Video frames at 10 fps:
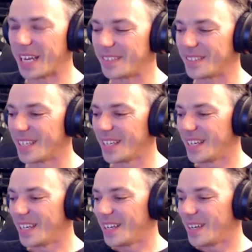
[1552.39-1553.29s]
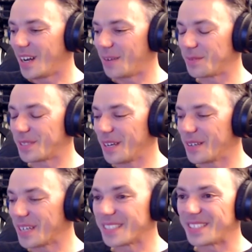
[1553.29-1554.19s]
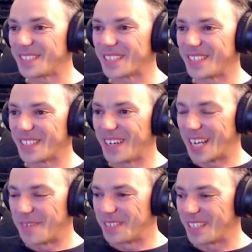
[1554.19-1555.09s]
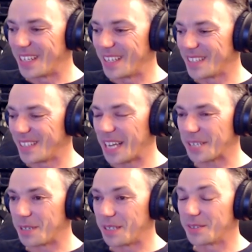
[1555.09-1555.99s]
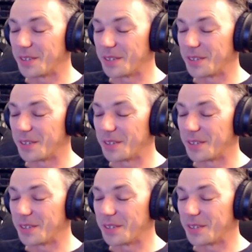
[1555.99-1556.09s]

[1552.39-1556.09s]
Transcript: and I'm so gutted you, you can't come to, to the next one, and you've